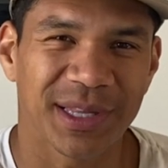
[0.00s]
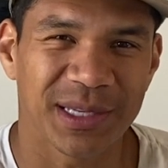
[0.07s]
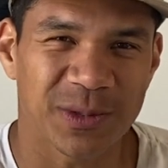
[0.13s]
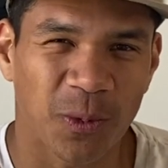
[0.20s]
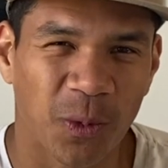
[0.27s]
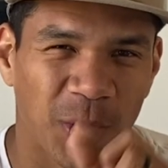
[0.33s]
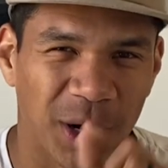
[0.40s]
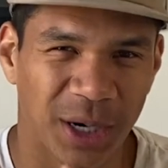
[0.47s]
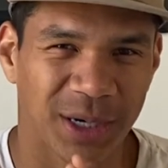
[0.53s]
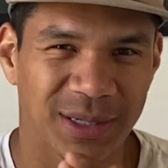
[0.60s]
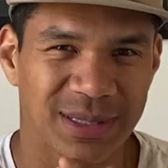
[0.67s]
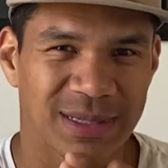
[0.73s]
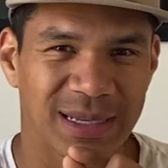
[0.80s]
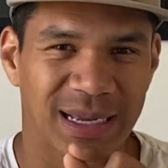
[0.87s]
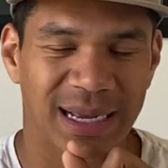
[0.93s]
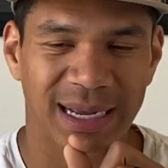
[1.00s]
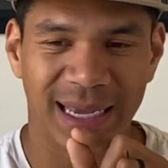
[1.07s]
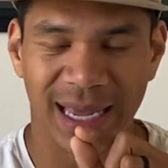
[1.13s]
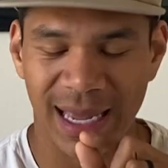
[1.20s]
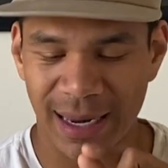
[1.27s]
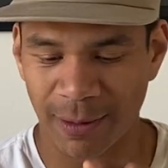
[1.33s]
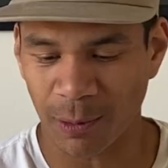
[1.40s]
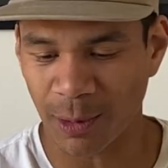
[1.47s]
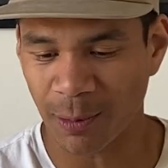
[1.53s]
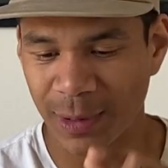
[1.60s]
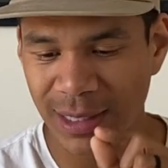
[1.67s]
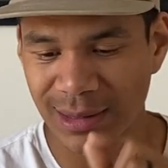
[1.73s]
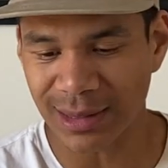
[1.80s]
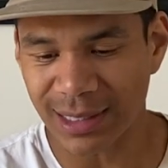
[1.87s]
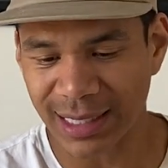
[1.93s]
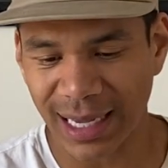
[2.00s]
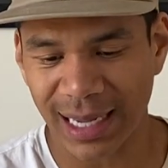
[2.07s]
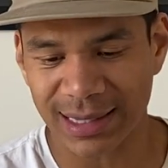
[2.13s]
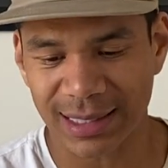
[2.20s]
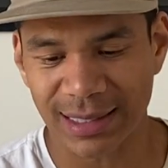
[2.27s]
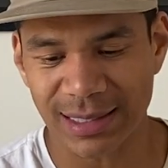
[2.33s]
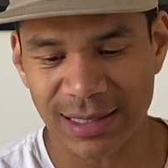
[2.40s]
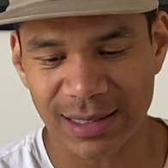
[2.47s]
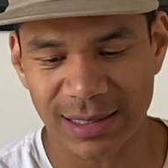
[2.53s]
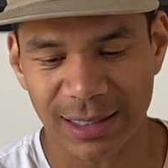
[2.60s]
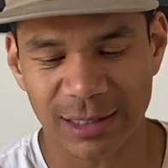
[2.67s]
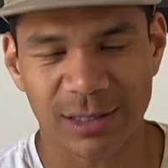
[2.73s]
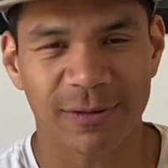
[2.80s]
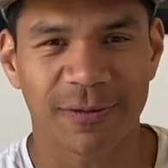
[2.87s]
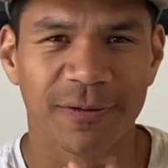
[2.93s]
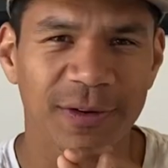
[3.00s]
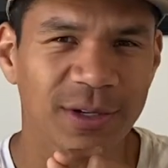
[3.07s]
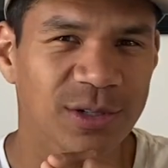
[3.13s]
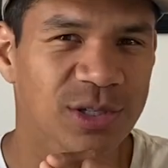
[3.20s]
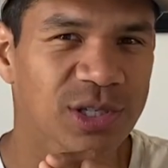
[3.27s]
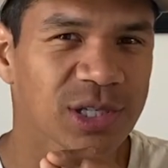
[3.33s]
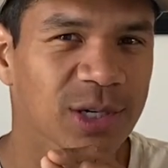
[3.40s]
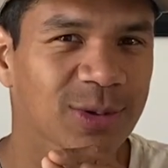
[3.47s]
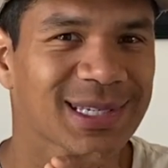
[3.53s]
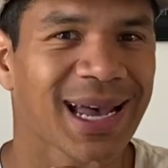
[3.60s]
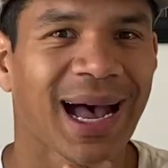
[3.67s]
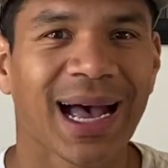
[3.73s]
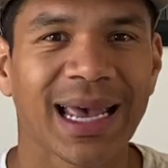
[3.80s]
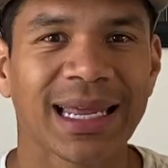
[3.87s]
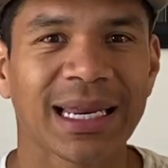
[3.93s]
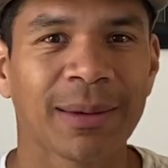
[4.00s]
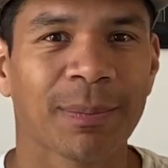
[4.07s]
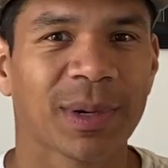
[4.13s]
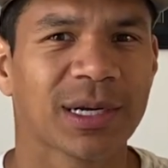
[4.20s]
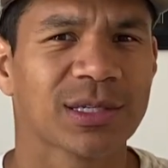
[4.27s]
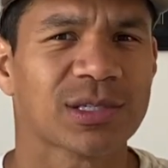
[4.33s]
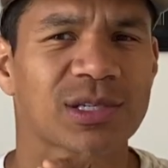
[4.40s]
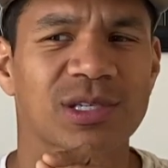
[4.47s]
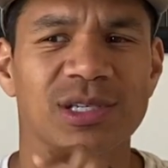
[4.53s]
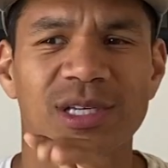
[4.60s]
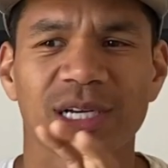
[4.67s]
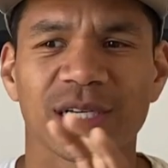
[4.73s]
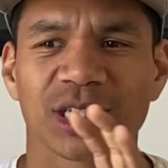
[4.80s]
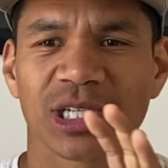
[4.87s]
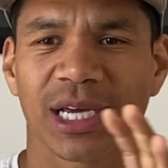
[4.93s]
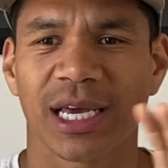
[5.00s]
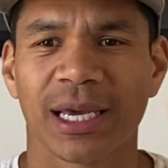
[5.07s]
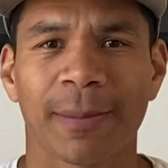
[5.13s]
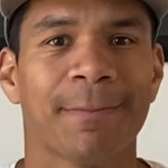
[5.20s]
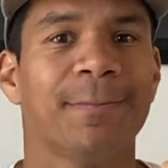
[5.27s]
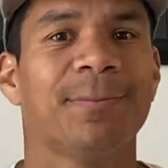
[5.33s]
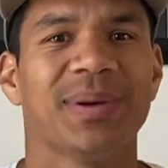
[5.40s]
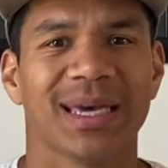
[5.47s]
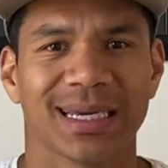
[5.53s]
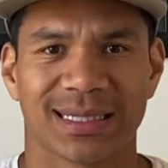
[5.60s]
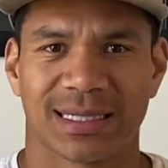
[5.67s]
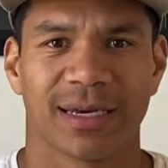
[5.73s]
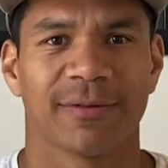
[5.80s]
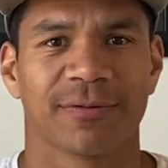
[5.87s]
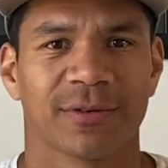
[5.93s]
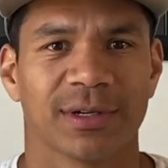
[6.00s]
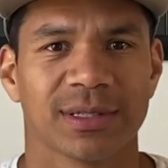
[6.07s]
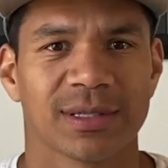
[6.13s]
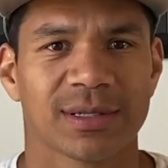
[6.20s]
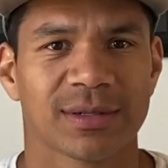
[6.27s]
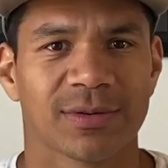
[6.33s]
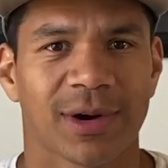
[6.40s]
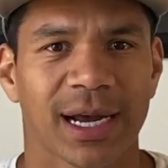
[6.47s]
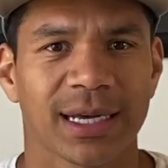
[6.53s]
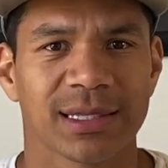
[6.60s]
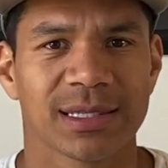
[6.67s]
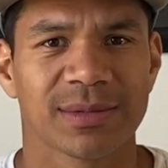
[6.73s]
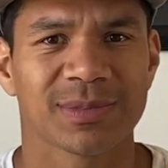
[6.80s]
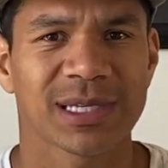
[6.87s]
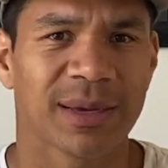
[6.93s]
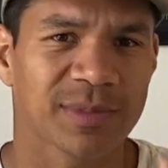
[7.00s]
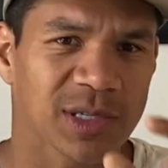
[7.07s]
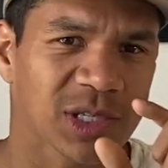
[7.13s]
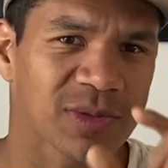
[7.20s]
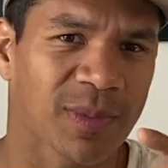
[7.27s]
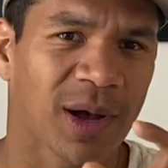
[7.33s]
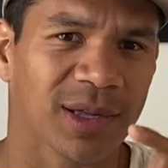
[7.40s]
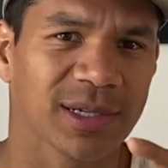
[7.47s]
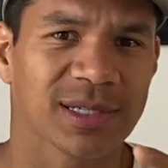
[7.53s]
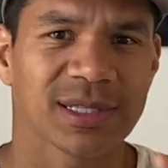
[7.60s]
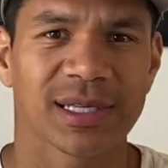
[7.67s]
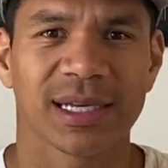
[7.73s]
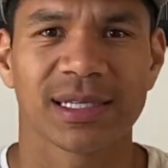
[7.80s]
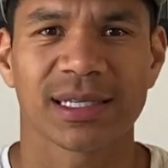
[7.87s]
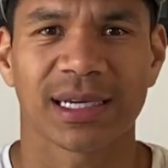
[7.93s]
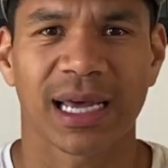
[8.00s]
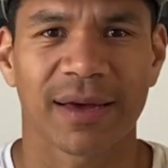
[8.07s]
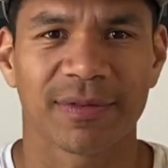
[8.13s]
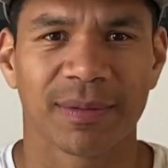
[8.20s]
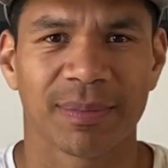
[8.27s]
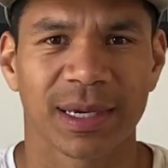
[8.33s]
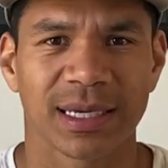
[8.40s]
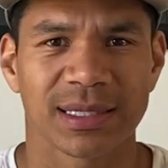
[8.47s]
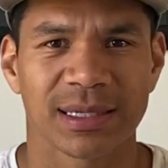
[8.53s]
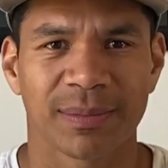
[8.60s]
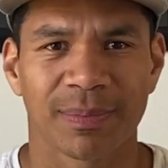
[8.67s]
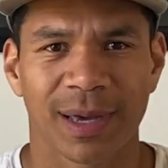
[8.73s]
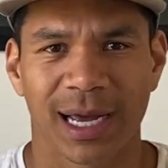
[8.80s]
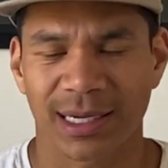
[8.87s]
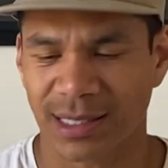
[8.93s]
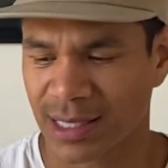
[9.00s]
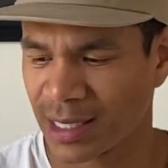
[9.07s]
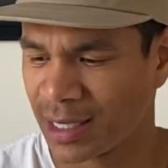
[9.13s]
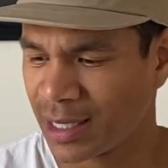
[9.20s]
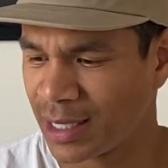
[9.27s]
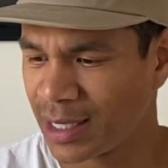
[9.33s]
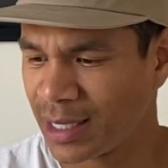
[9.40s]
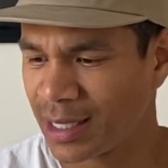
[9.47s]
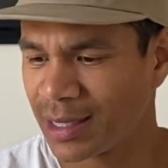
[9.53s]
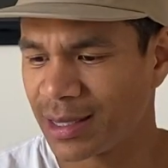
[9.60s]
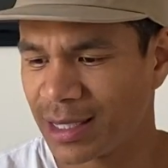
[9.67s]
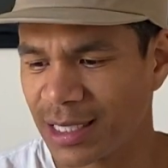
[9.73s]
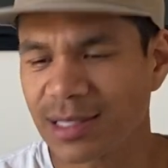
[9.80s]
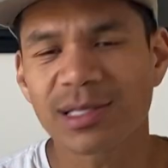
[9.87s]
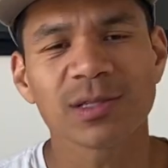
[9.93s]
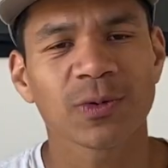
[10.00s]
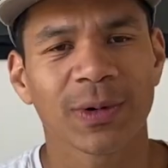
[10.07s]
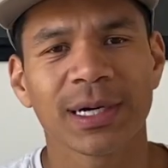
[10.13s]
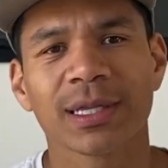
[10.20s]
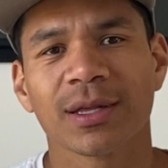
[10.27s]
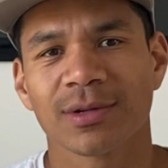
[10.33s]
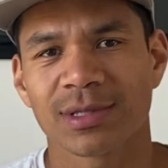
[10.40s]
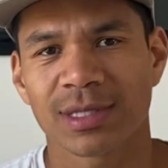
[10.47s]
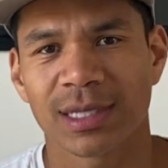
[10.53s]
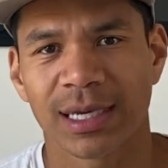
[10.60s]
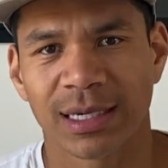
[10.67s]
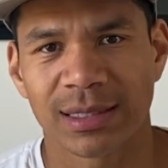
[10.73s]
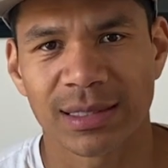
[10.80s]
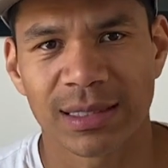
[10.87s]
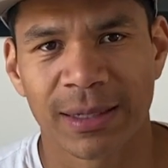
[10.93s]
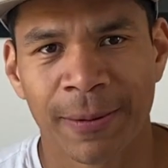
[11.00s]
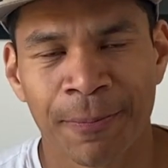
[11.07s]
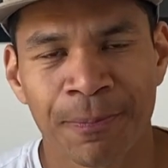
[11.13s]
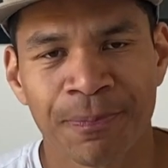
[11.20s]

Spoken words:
these words. Again, when we look at this, it feels so tiny, but it's such a big difference, right? Sometimes the smallest things can have the biggest impact. This is one of those things.